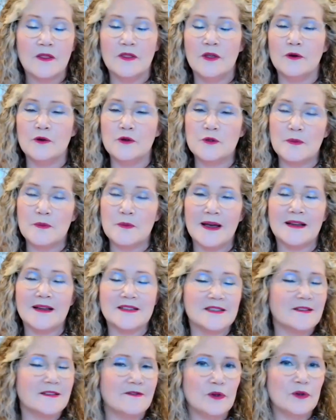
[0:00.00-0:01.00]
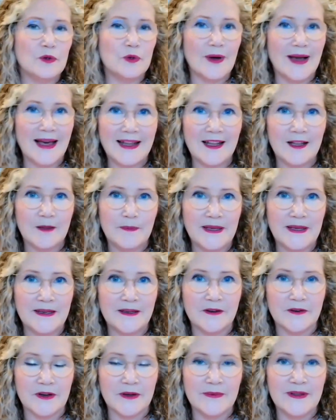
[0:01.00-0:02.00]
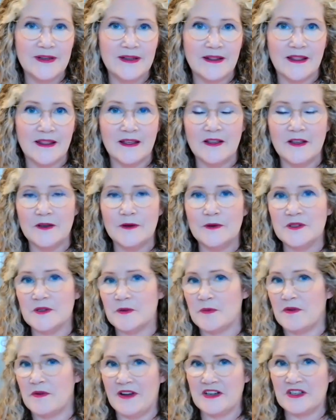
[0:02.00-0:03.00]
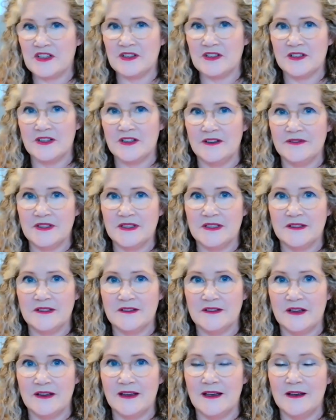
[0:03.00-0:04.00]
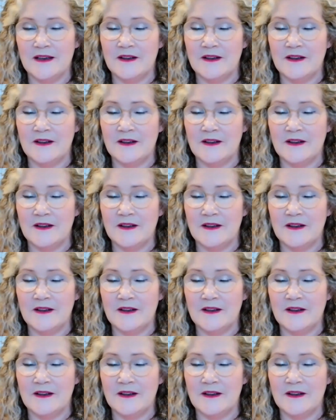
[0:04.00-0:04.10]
those parts of your LLP agreement that you as a professional services